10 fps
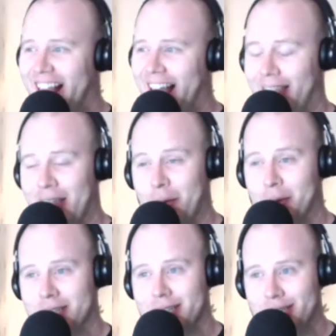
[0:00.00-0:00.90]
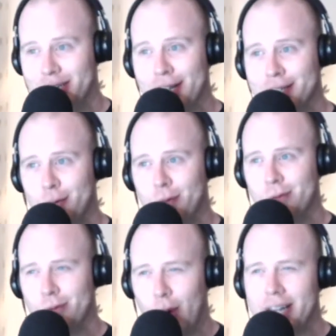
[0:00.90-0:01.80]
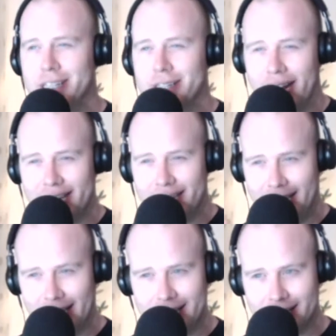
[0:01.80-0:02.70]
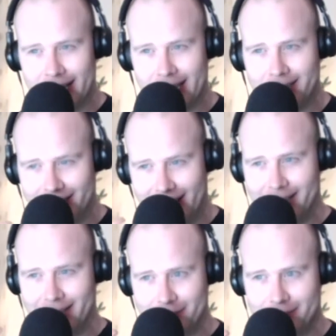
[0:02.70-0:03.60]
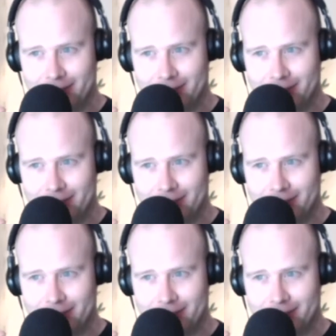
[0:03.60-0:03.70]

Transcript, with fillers: and that I wasn't just one-sidedly listening and